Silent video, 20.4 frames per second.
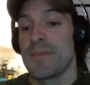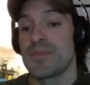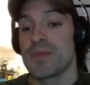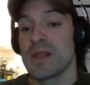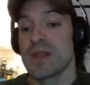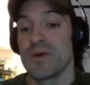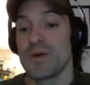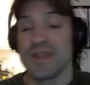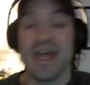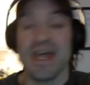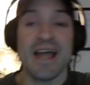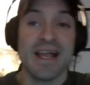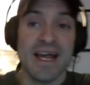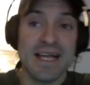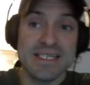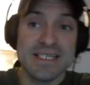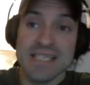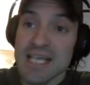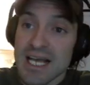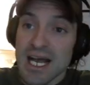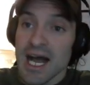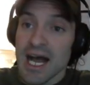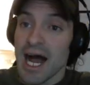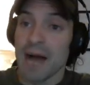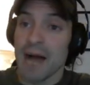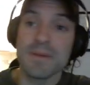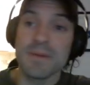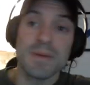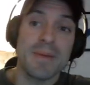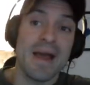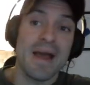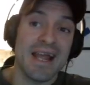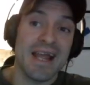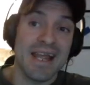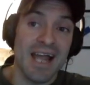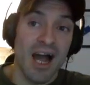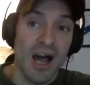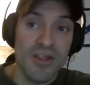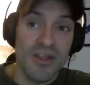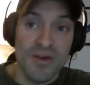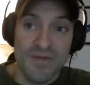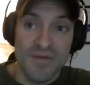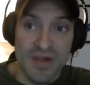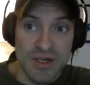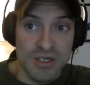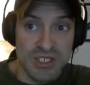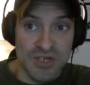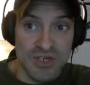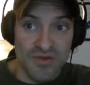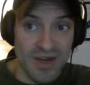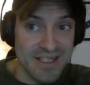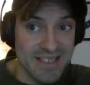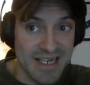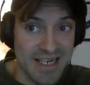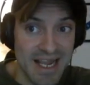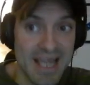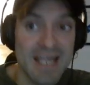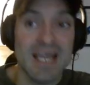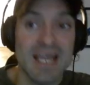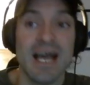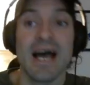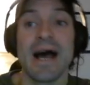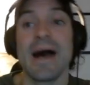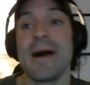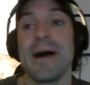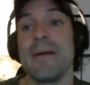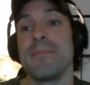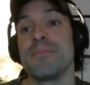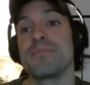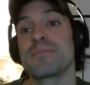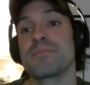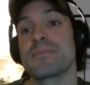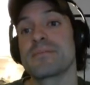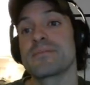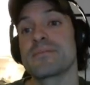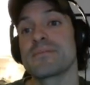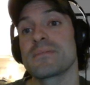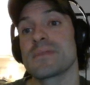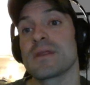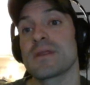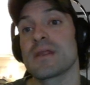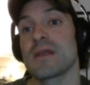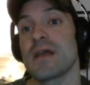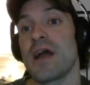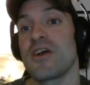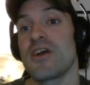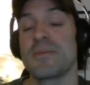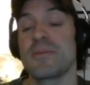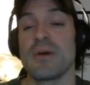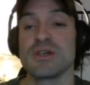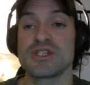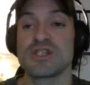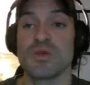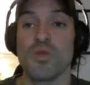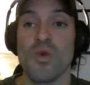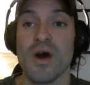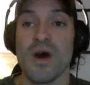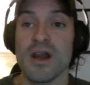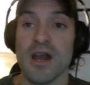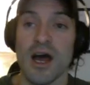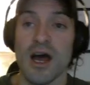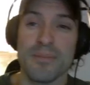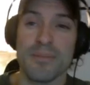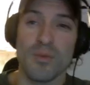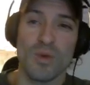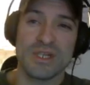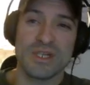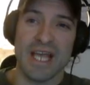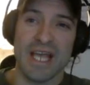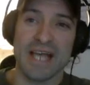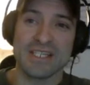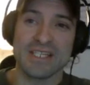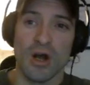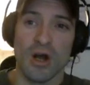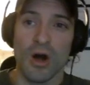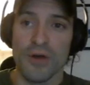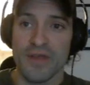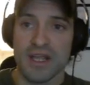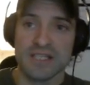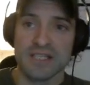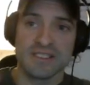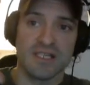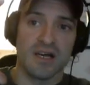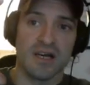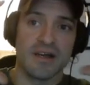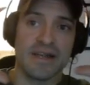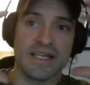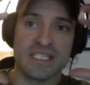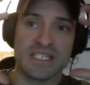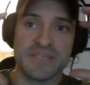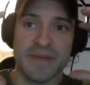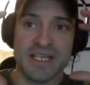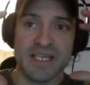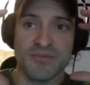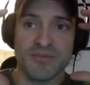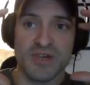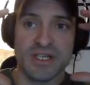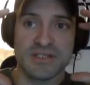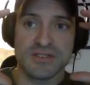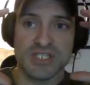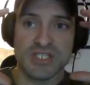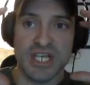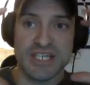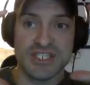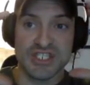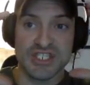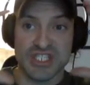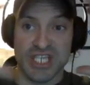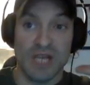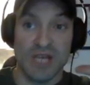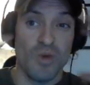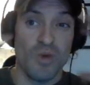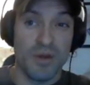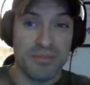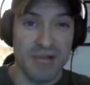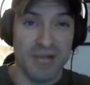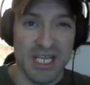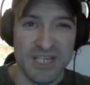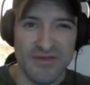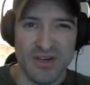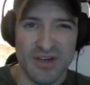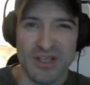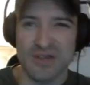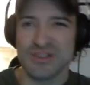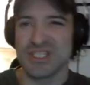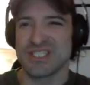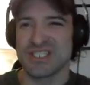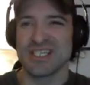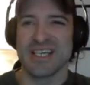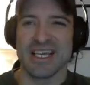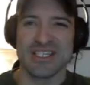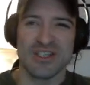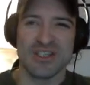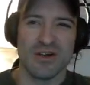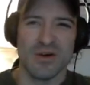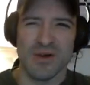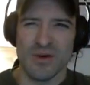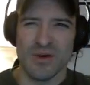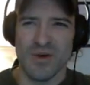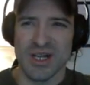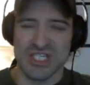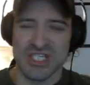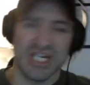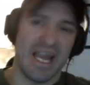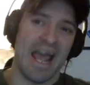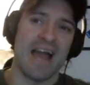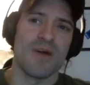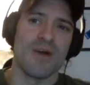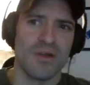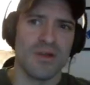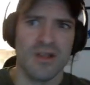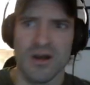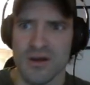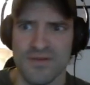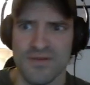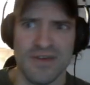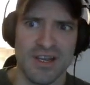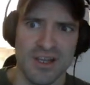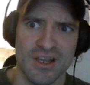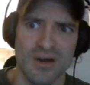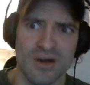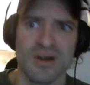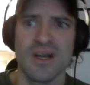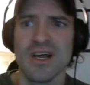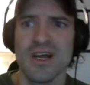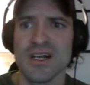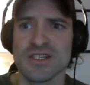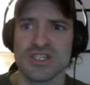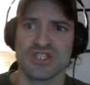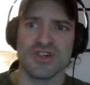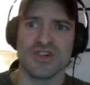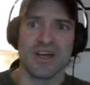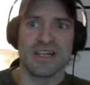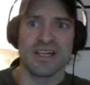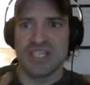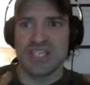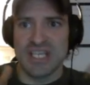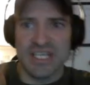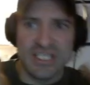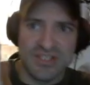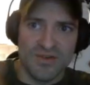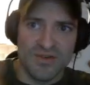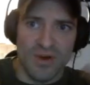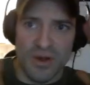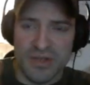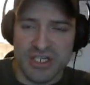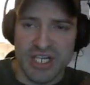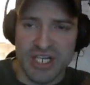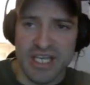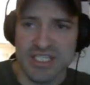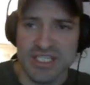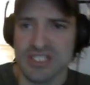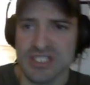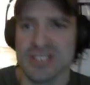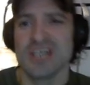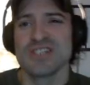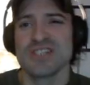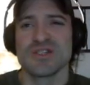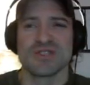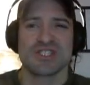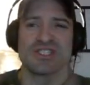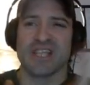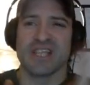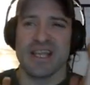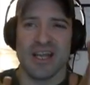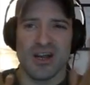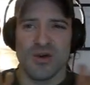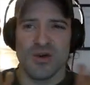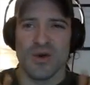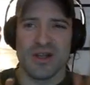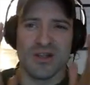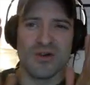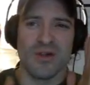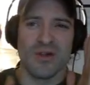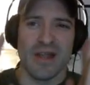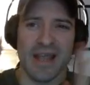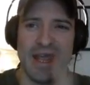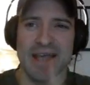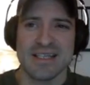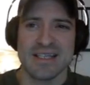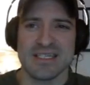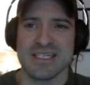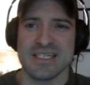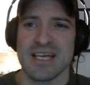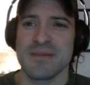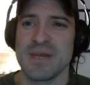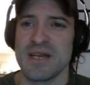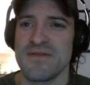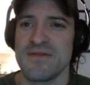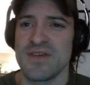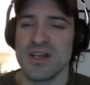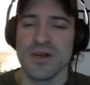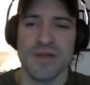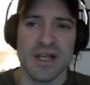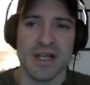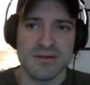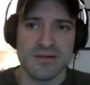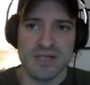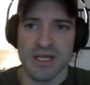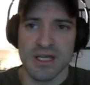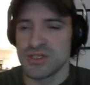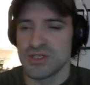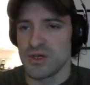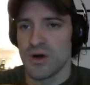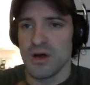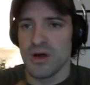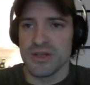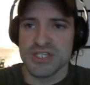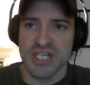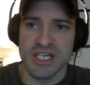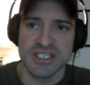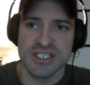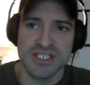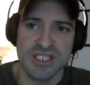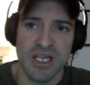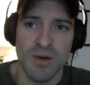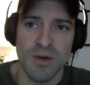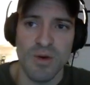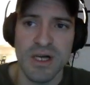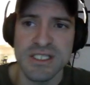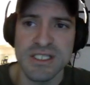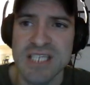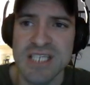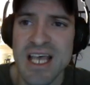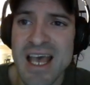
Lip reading: with that, guys, I'm going to be back. I got other videos to run today. I already posted one up, which has all the consolidated Space Marine changes in one place for you, just in case you don't want to watch an hour-long video to try to tease through all the changes. So it's just like a quick little, like, 8 to 10-minute video that tells you all the changes at once.